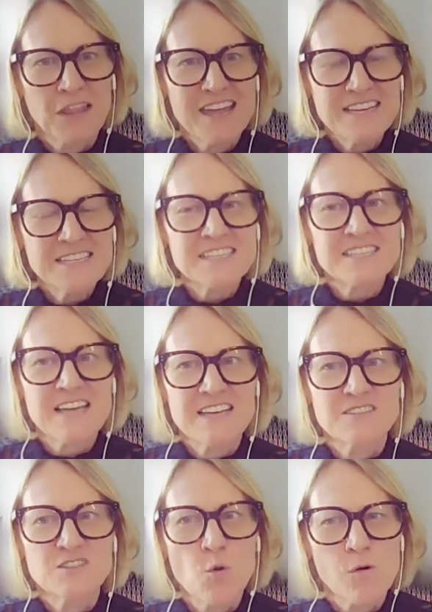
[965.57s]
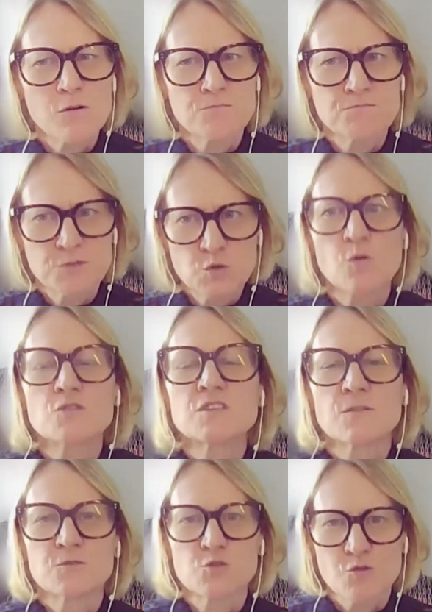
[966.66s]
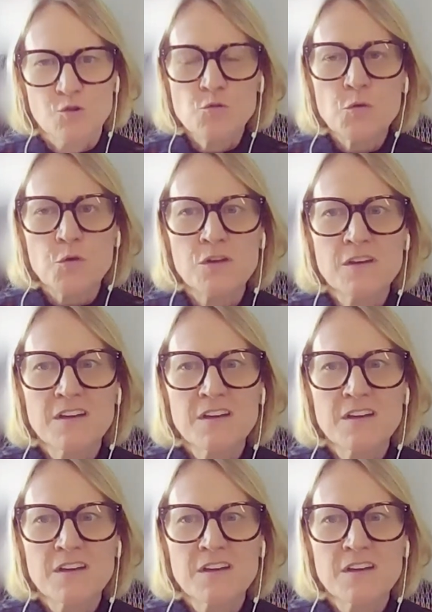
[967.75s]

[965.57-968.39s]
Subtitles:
place as your source of truth